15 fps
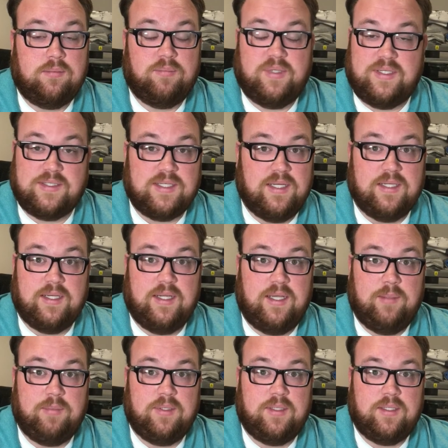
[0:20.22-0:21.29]
But it's not going to
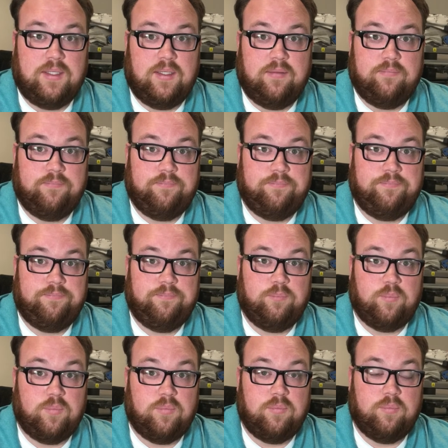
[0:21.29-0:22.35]
happen today.
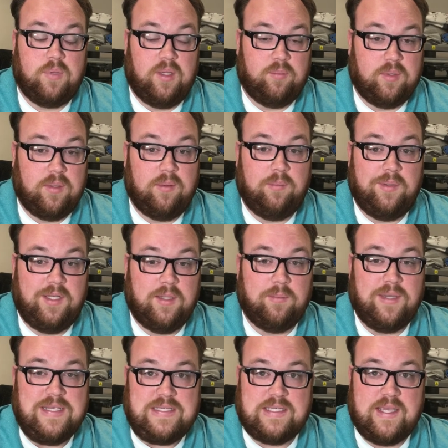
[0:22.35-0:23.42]
I'll probably be done
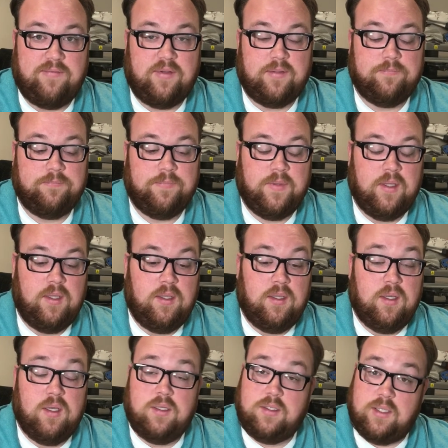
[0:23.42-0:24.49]
by seven.
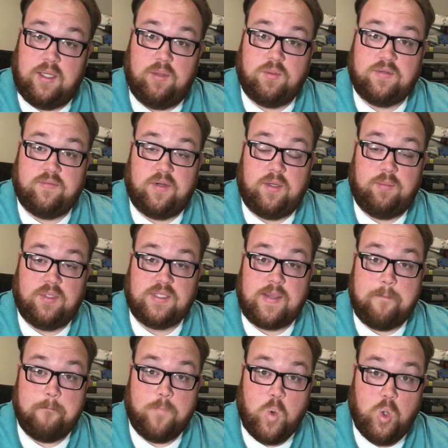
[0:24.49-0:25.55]
Today was a very busy
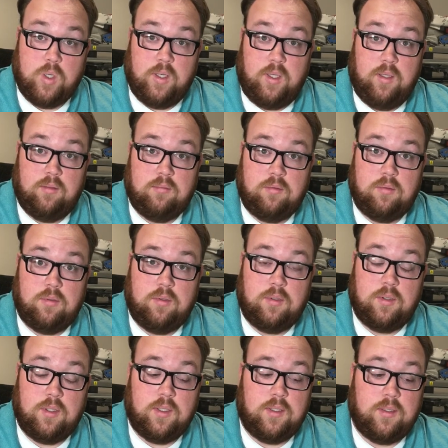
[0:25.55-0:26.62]
morning.
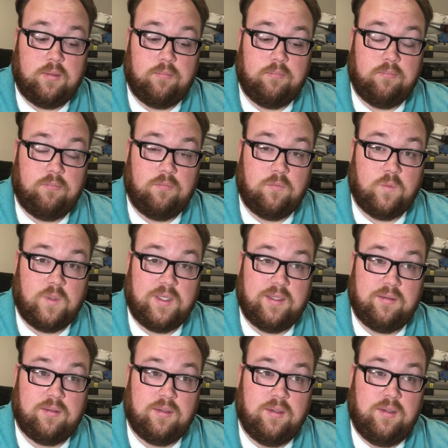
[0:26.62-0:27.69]
Um,
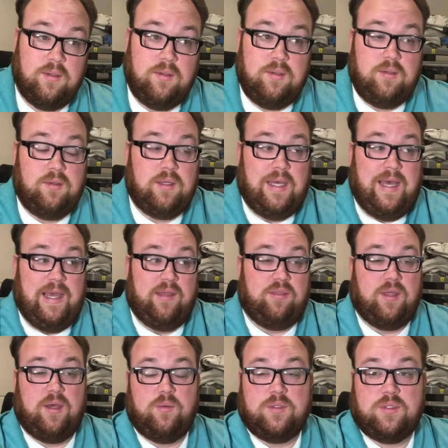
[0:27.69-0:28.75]
what I
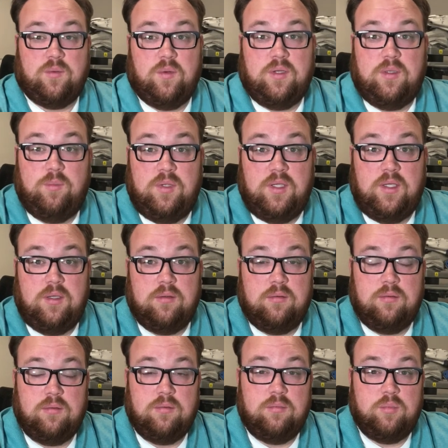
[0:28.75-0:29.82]
thought was going to be
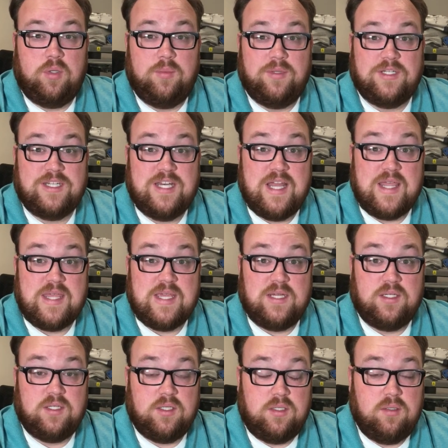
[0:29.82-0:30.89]
pretty much
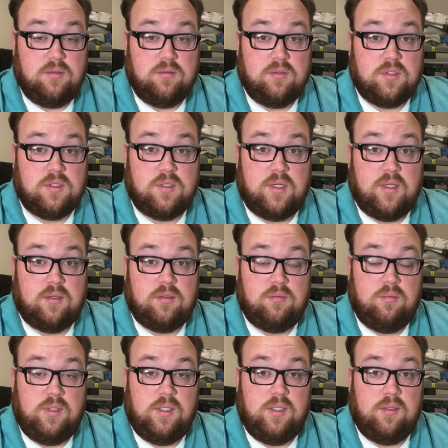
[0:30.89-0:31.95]
nothing to do turned out to
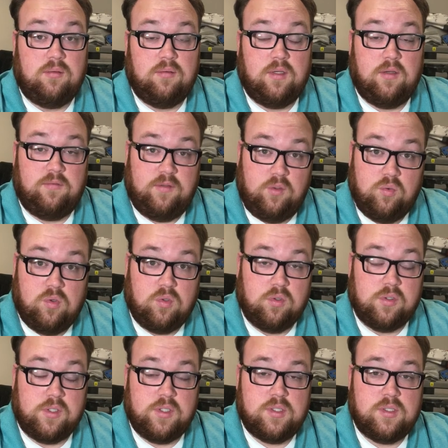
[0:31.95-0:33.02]
be a few
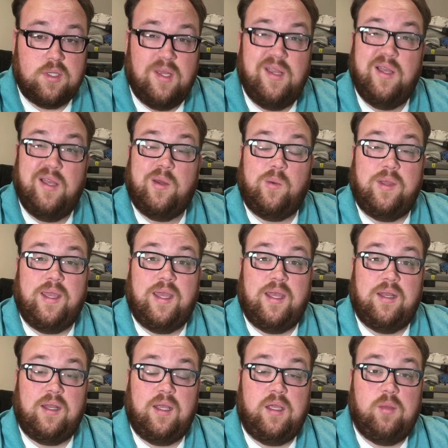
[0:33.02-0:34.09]
orders. We
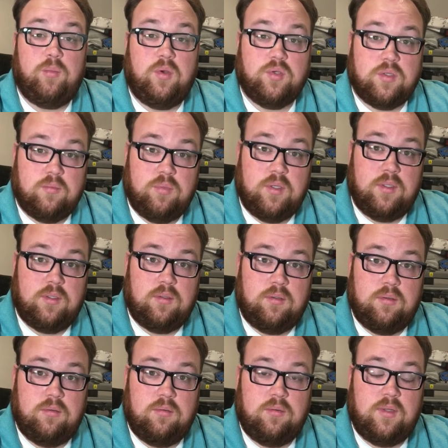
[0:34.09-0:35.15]
had a poster print
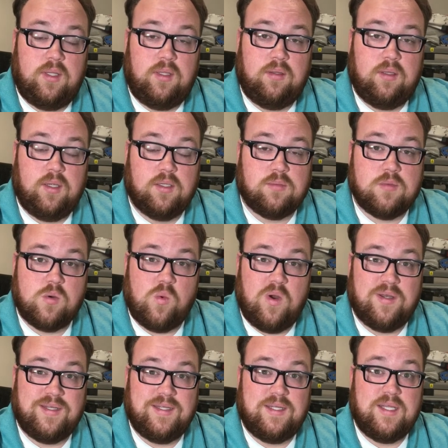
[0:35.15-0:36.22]
that the customer
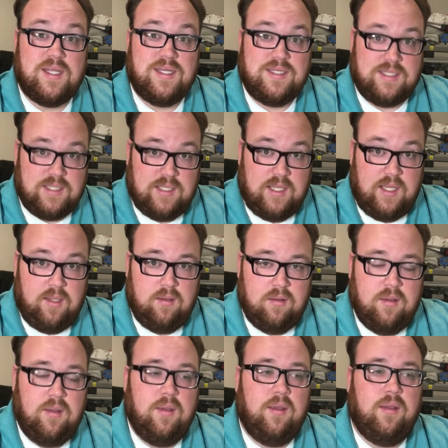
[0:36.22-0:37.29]
wanted today,
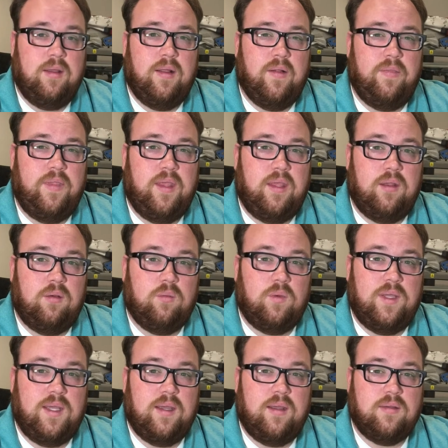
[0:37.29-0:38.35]
and then
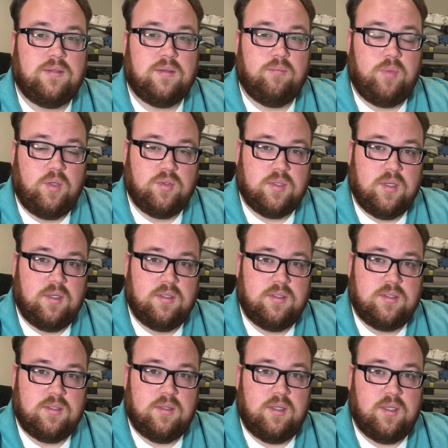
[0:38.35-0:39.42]
we had some
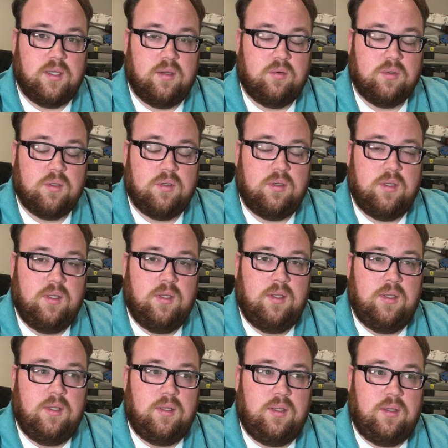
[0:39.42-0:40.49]
postcards that got ordered,
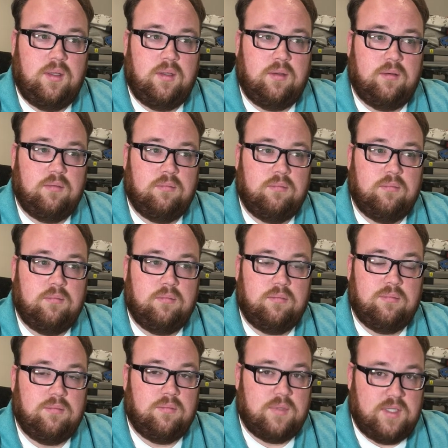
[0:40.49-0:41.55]
and
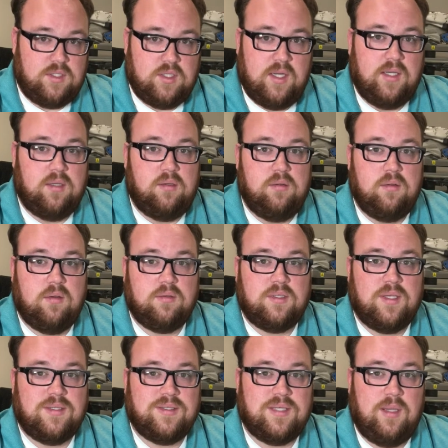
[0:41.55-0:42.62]
I tried to do
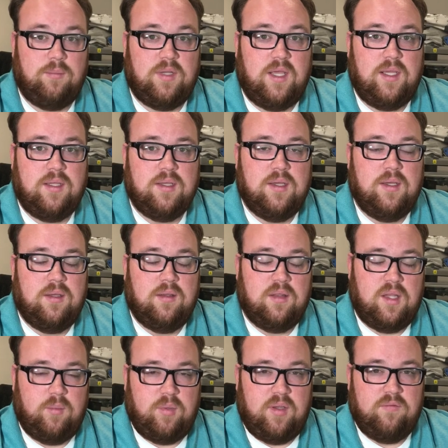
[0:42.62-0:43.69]
those same day.
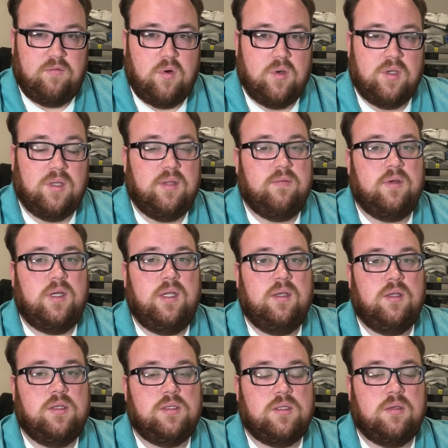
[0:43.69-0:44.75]
They pay for delivery,
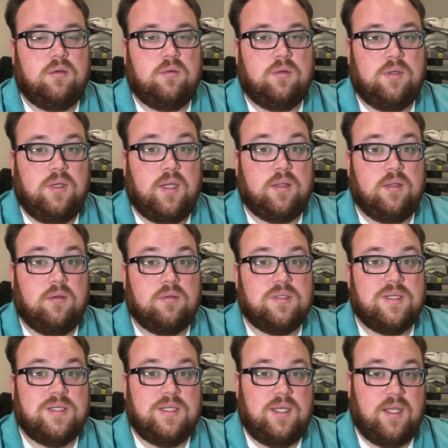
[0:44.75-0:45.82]
so got
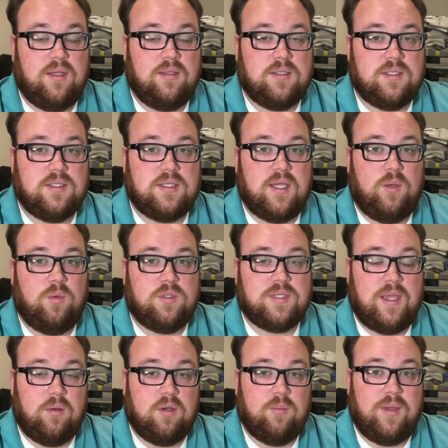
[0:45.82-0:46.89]
those done since I was
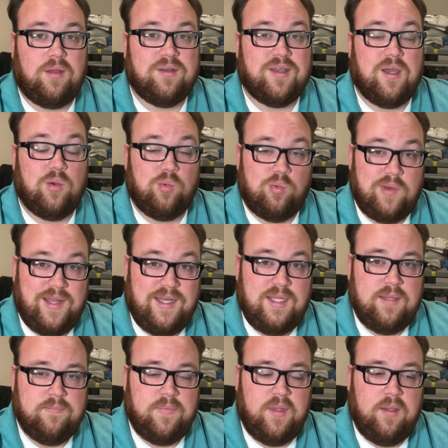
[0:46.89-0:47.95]
out and about already.